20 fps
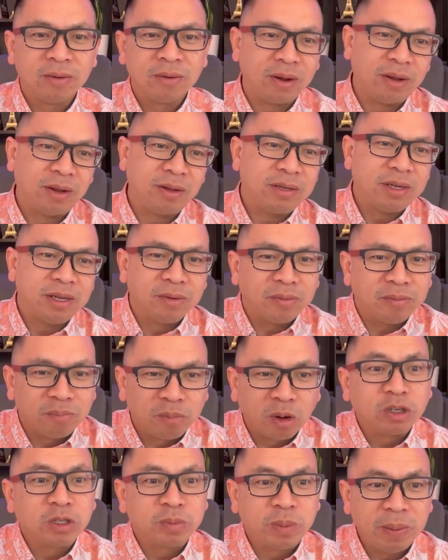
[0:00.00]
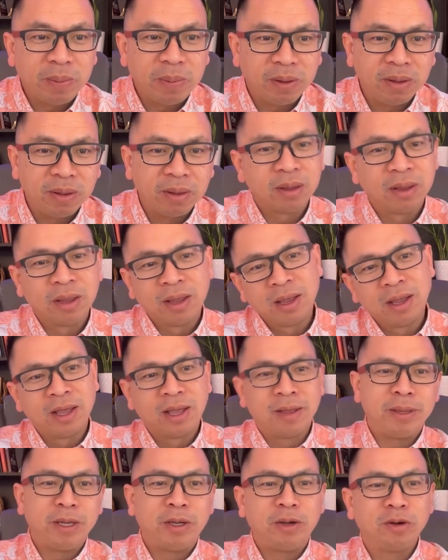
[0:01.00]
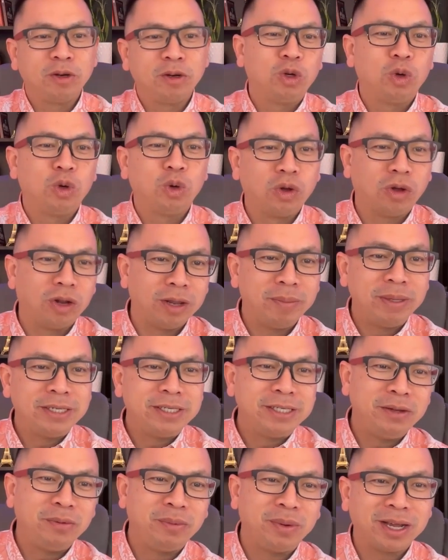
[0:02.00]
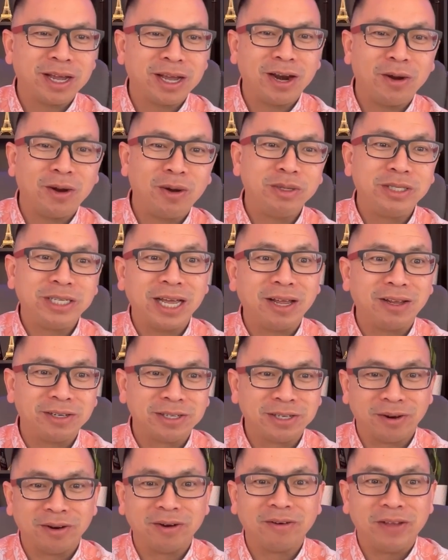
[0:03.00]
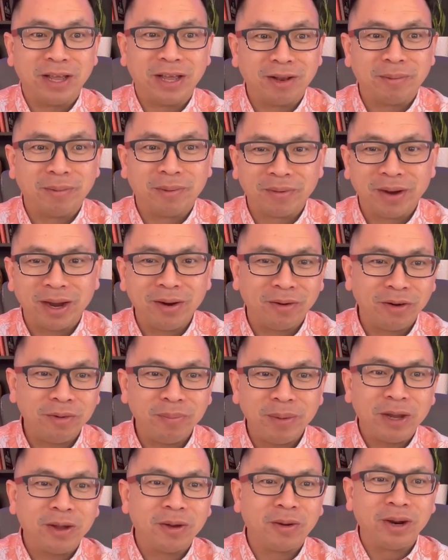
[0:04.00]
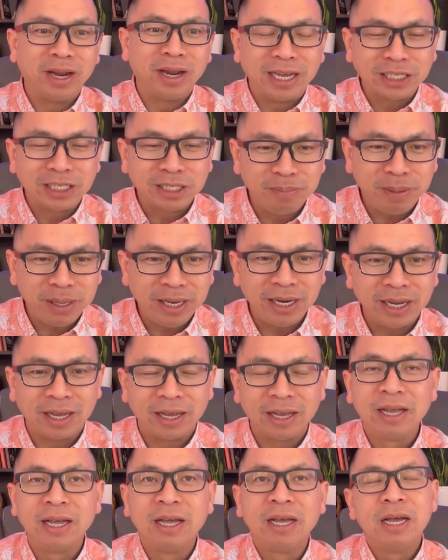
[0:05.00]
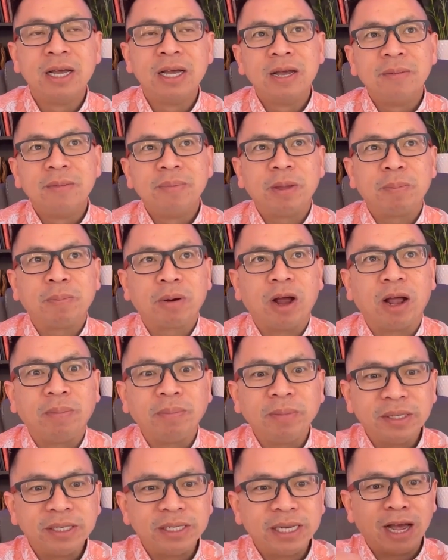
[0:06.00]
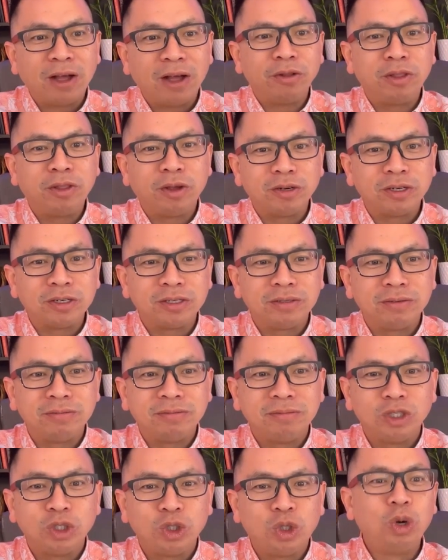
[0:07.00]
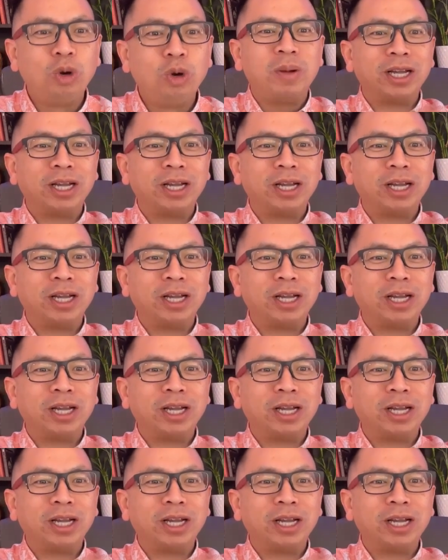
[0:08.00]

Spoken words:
Well, most people, they go to Google. Let me see what kind of hotels are available, right? Or you may go to Expedia. The problem is now there's too